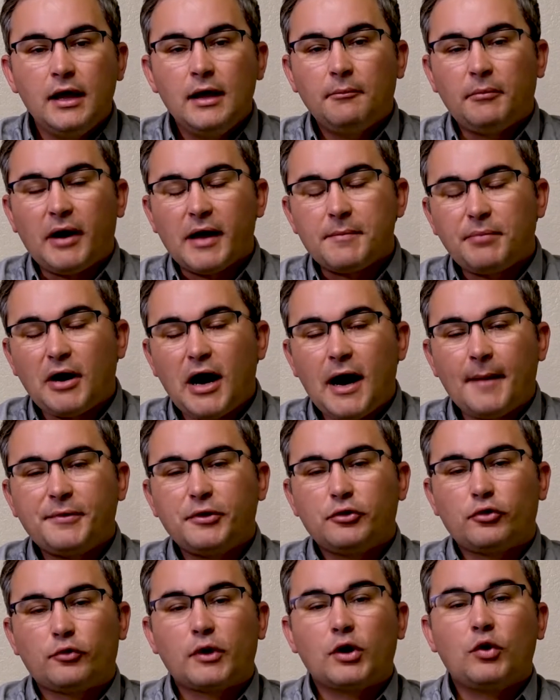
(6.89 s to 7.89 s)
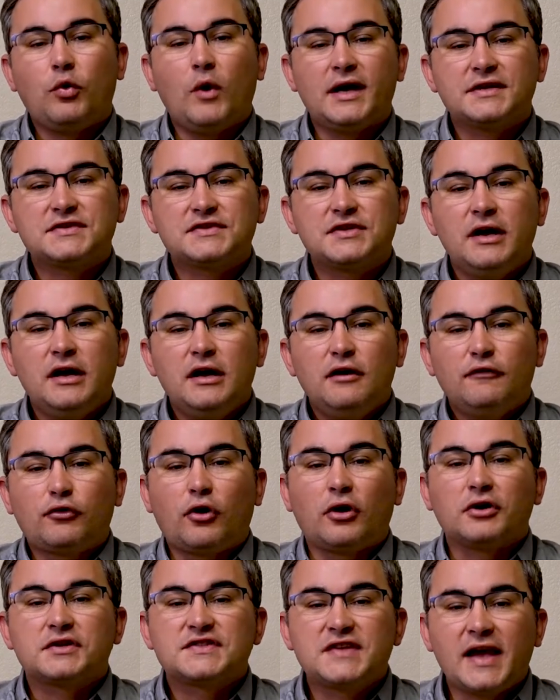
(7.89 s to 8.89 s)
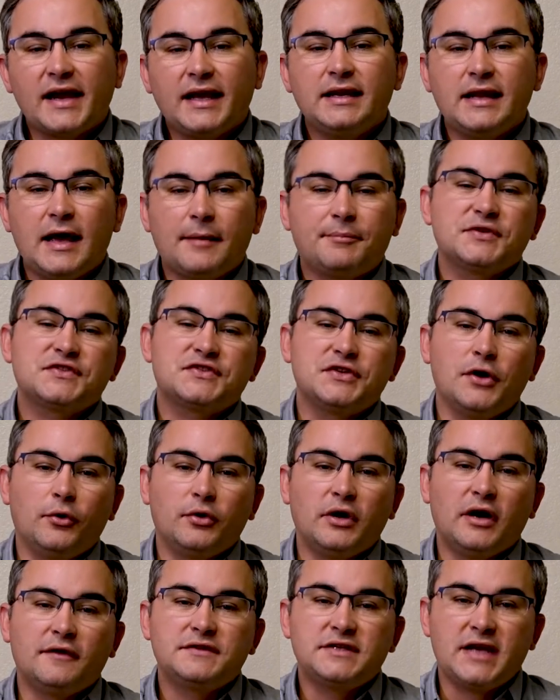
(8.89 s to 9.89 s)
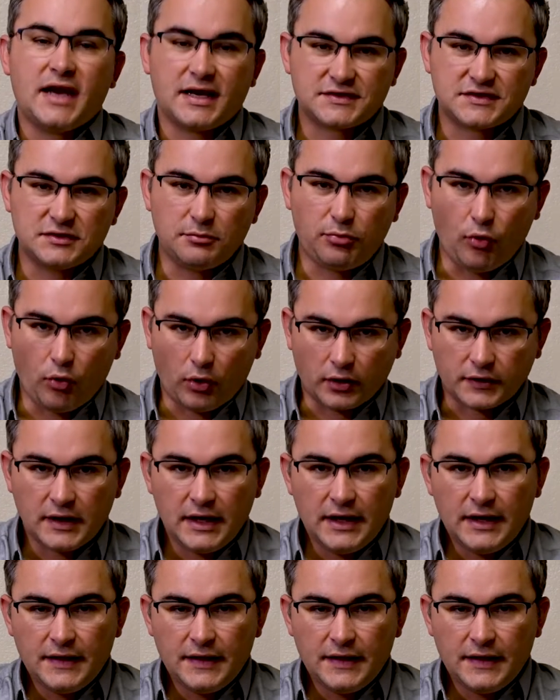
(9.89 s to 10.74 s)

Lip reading: by popular request for our second episode of Tech Support,